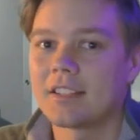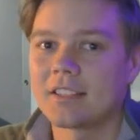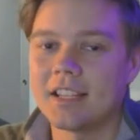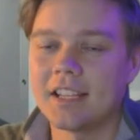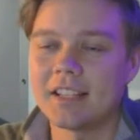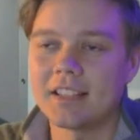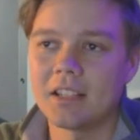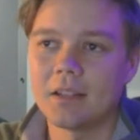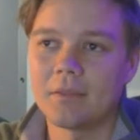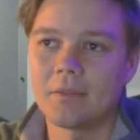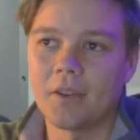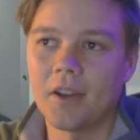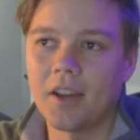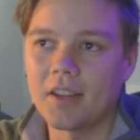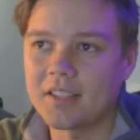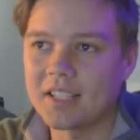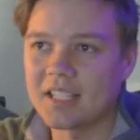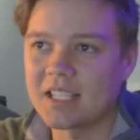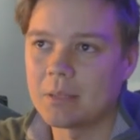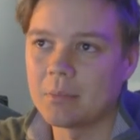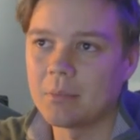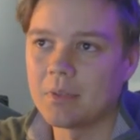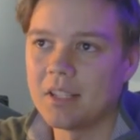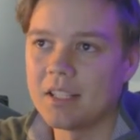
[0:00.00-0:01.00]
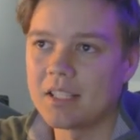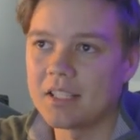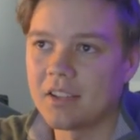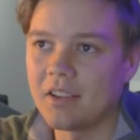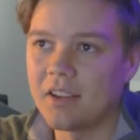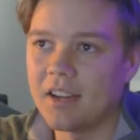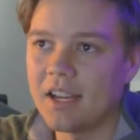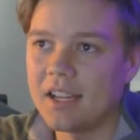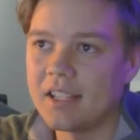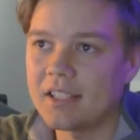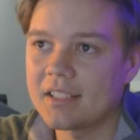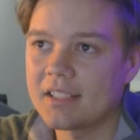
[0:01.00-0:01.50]
take the advice of some of these
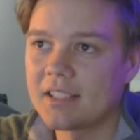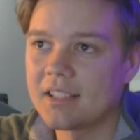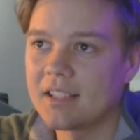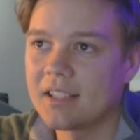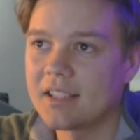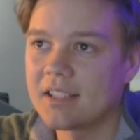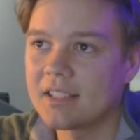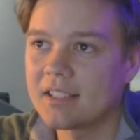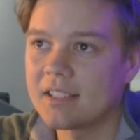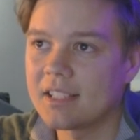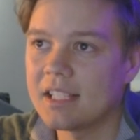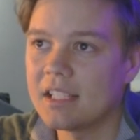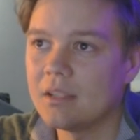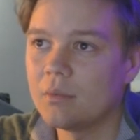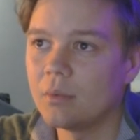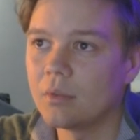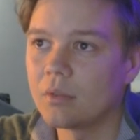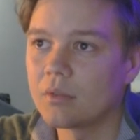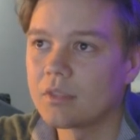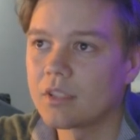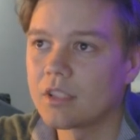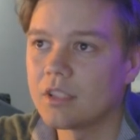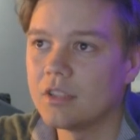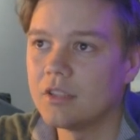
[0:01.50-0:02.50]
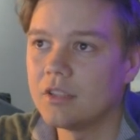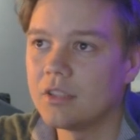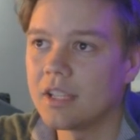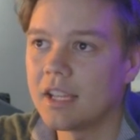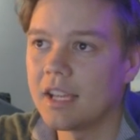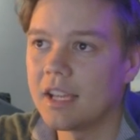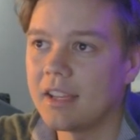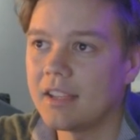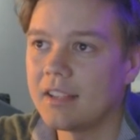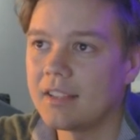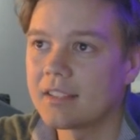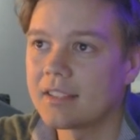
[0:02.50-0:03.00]
guys. See Wilson
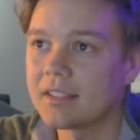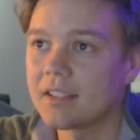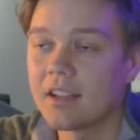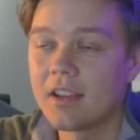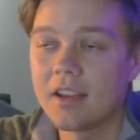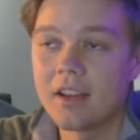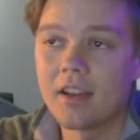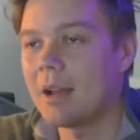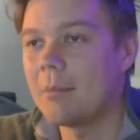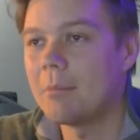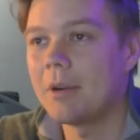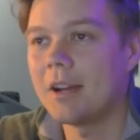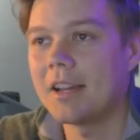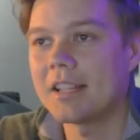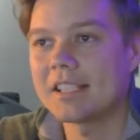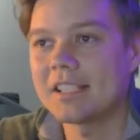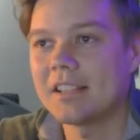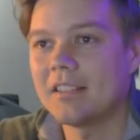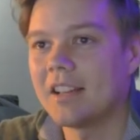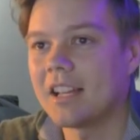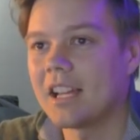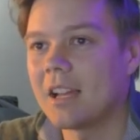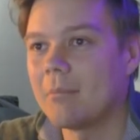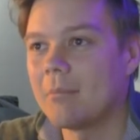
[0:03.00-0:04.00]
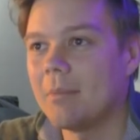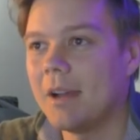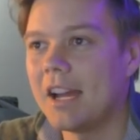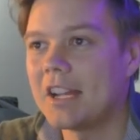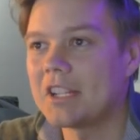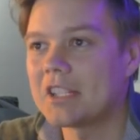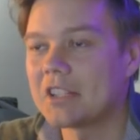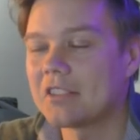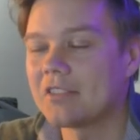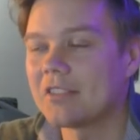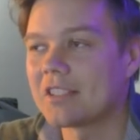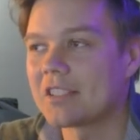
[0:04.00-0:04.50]
UK's. I might sound like I'm
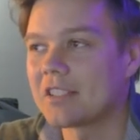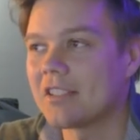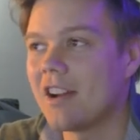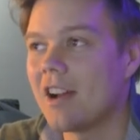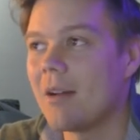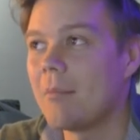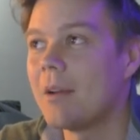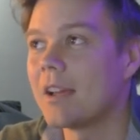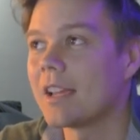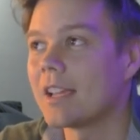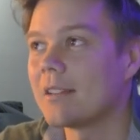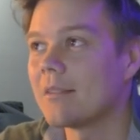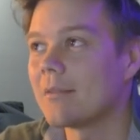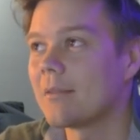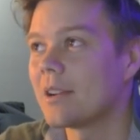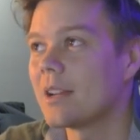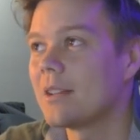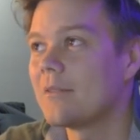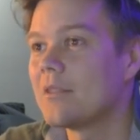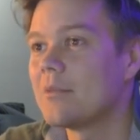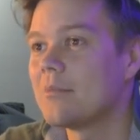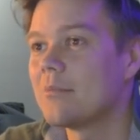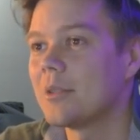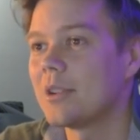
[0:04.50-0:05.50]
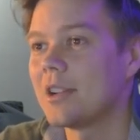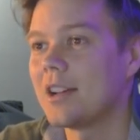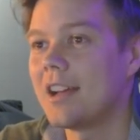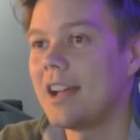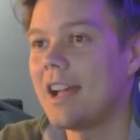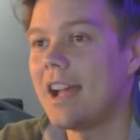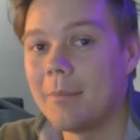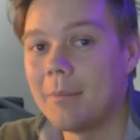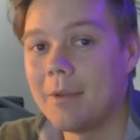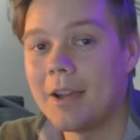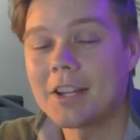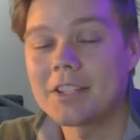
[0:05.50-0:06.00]
bashing this guy, making fun of him, but
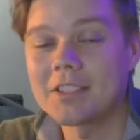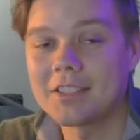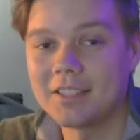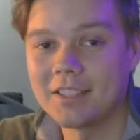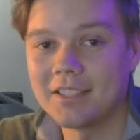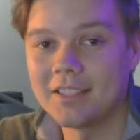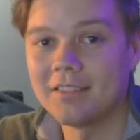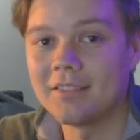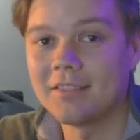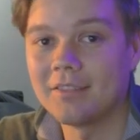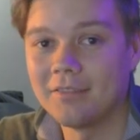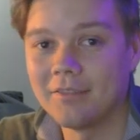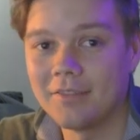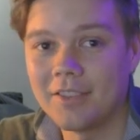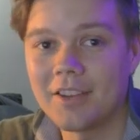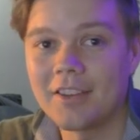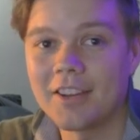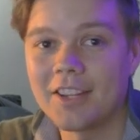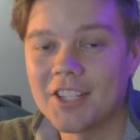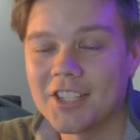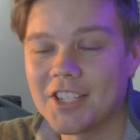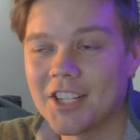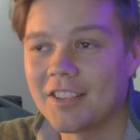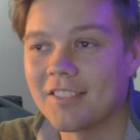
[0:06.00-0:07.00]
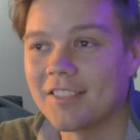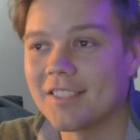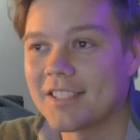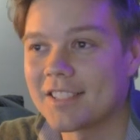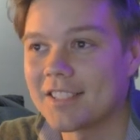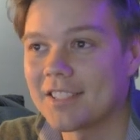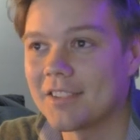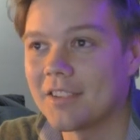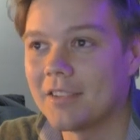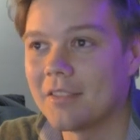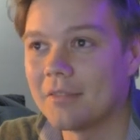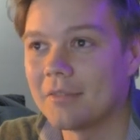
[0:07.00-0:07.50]
I'm actually very
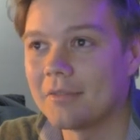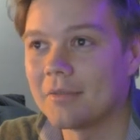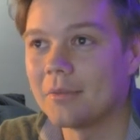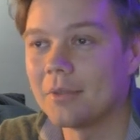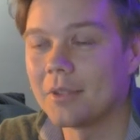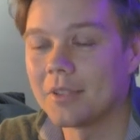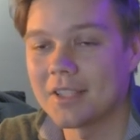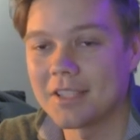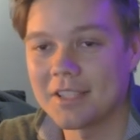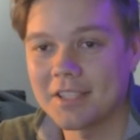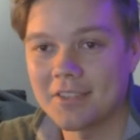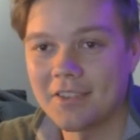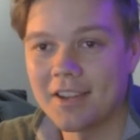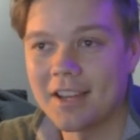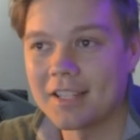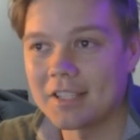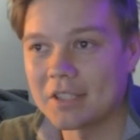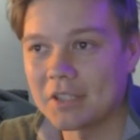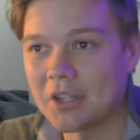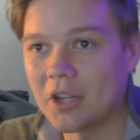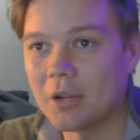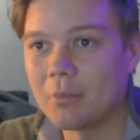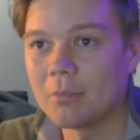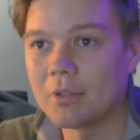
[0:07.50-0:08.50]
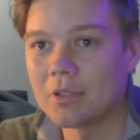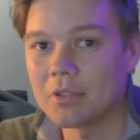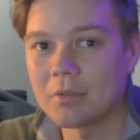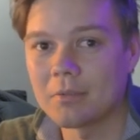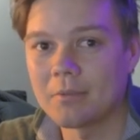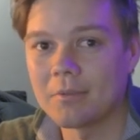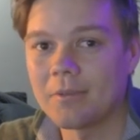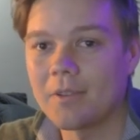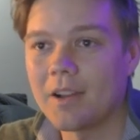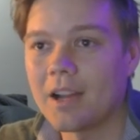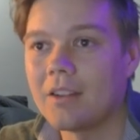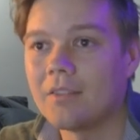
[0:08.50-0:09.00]
jealous of what this guy has accomplished
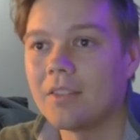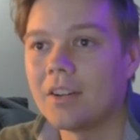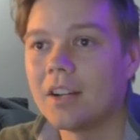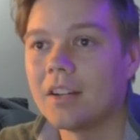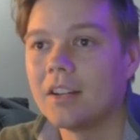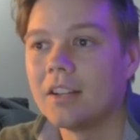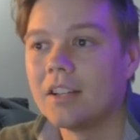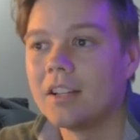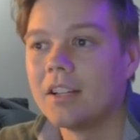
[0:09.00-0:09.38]
on Fiverr.